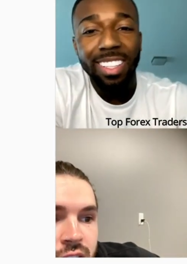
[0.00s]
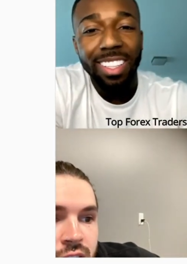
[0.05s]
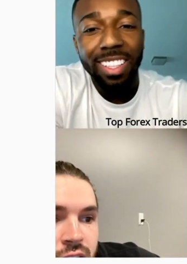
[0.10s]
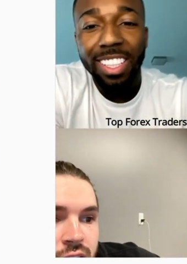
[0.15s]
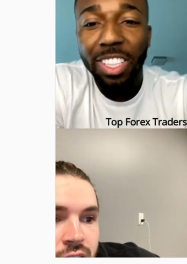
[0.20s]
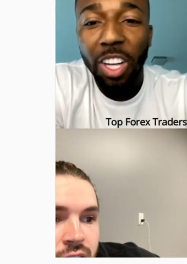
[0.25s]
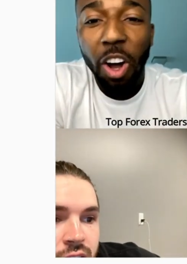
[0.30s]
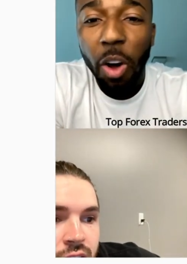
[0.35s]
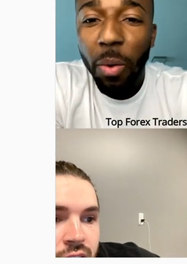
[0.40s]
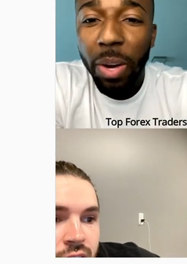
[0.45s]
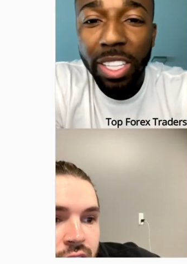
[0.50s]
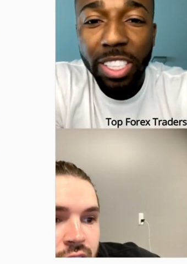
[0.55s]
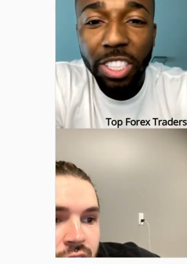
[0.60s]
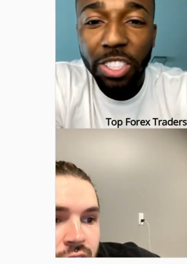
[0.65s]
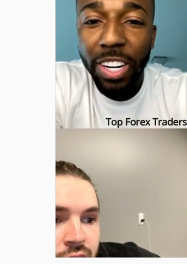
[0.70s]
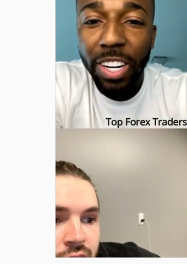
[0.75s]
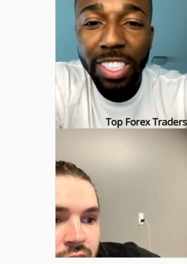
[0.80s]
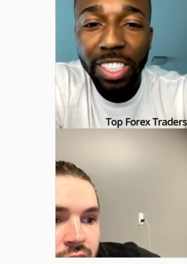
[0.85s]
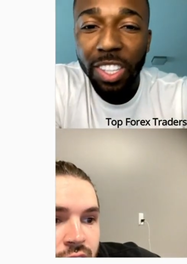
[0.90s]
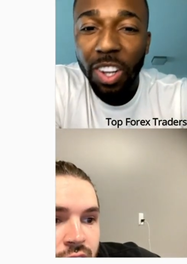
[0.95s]
Speaker 1: there's always
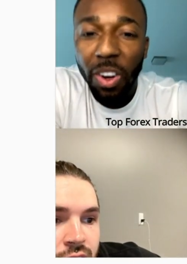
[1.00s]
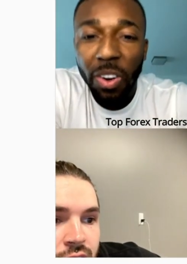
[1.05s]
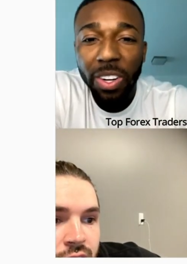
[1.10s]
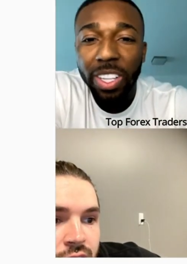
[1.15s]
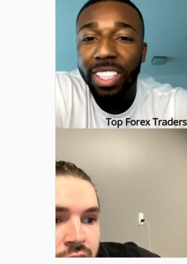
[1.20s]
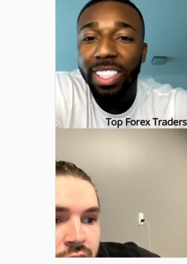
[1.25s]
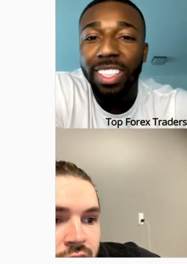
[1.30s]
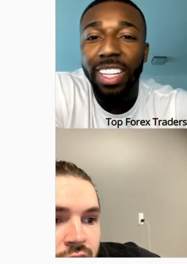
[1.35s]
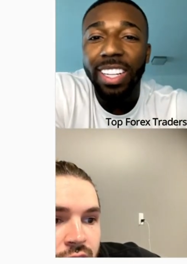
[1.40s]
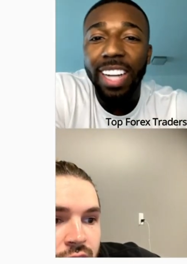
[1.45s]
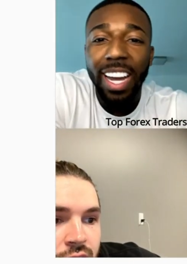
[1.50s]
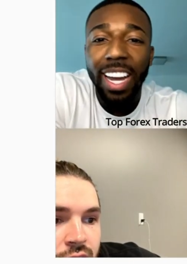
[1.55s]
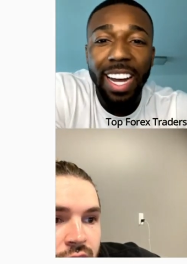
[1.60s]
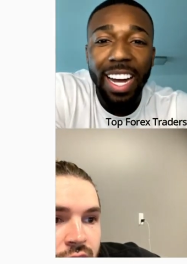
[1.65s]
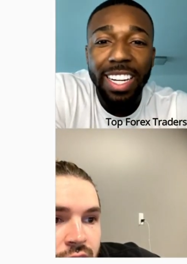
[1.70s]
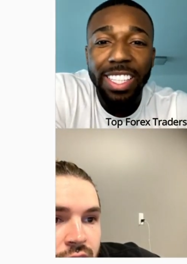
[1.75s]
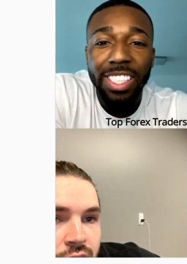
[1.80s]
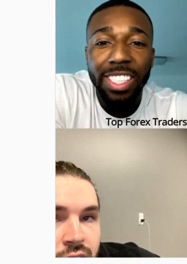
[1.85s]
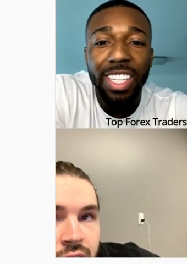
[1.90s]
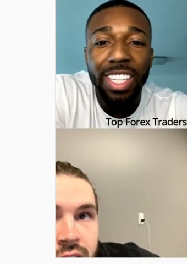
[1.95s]
trades going, that
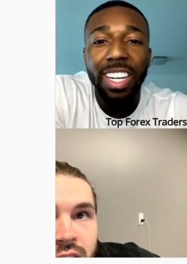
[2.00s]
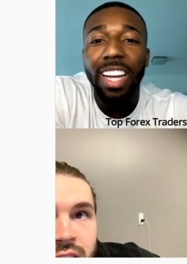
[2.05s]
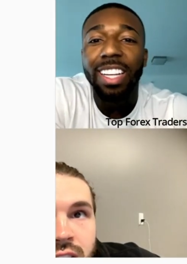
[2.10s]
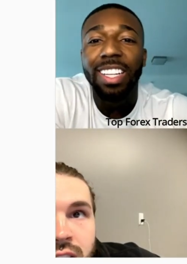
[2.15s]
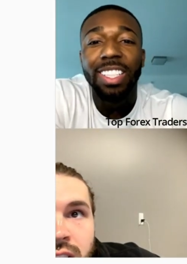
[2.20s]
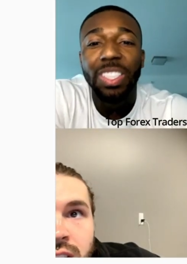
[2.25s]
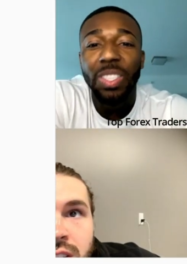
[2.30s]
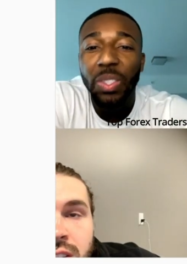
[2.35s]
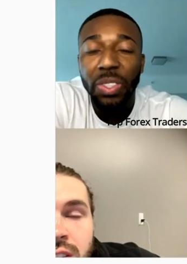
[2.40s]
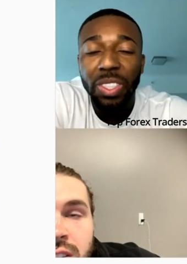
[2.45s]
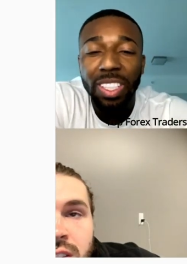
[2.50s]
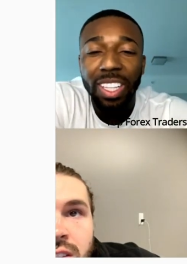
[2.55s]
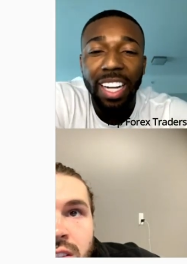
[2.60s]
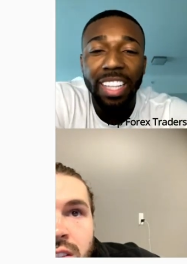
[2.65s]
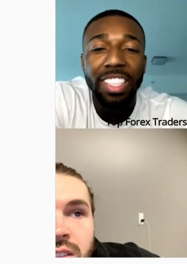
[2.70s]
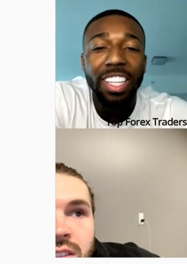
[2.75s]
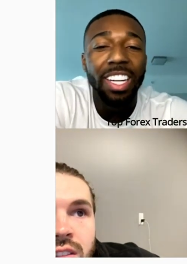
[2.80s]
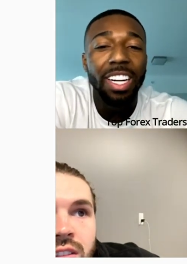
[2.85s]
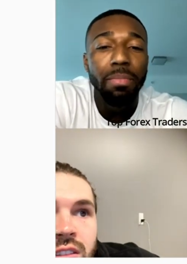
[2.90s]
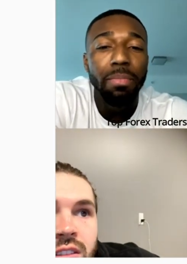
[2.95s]
kind of shit. Like you
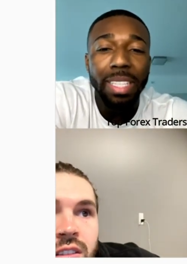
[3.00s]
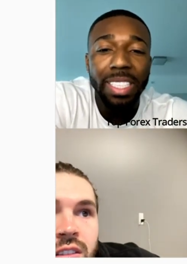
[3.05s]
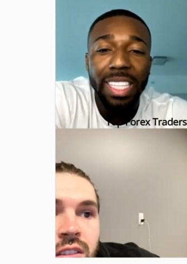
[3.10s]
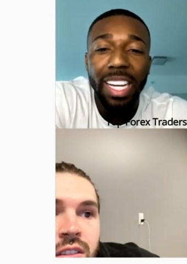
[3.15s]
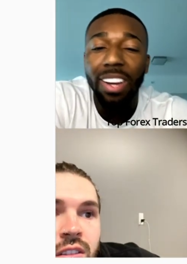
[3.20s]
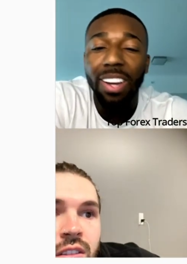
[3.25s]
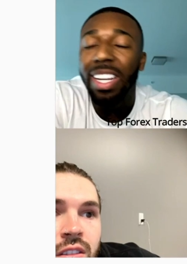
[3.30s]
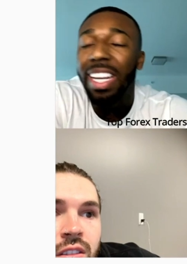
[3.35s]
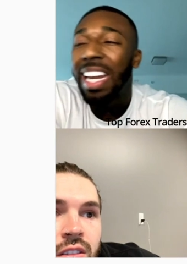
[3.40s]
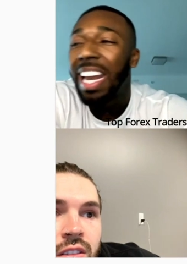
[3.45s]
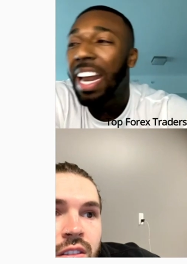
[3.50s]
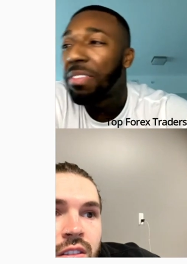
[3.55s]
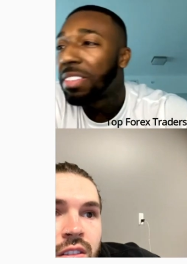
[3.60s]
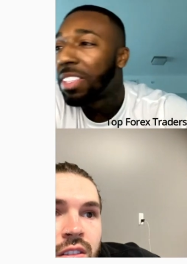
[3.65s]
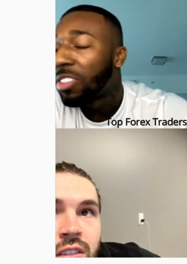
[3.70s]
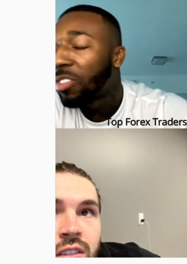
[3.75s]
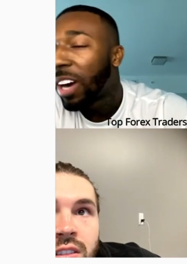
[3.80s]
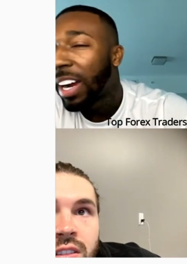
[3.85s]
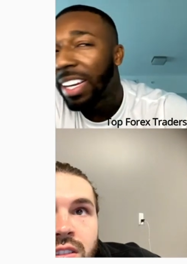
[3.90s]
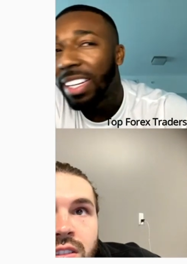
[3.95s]
like you're gonna miss out left
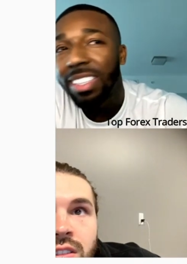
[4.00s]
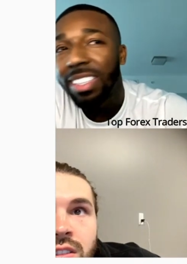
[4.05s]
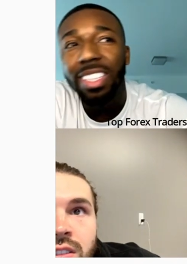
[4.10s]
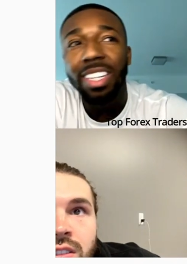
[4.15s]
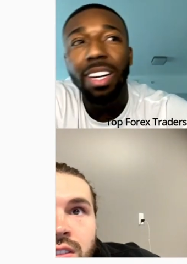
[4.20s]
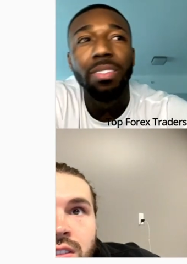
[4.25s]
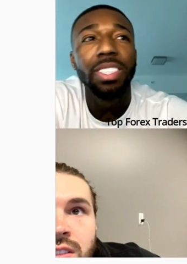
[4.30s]
and right. You know what I'm